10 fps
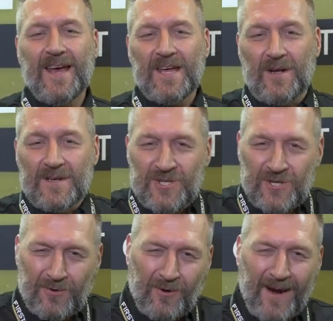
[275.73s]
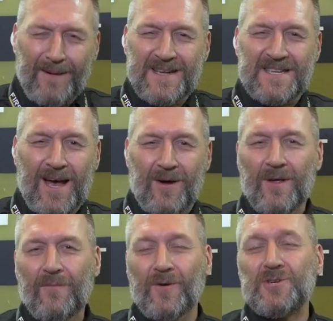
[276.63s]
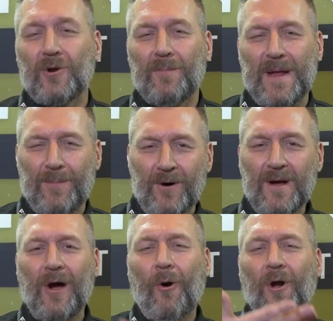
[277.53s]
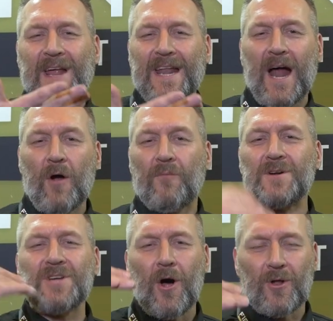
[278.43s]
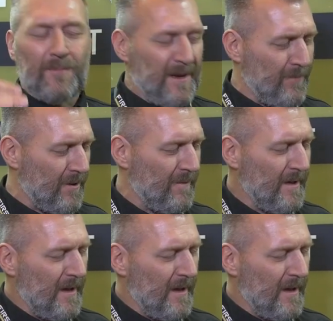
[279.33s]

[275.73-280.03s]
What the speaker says: You can crank it down for shorter people or let it out for taller people.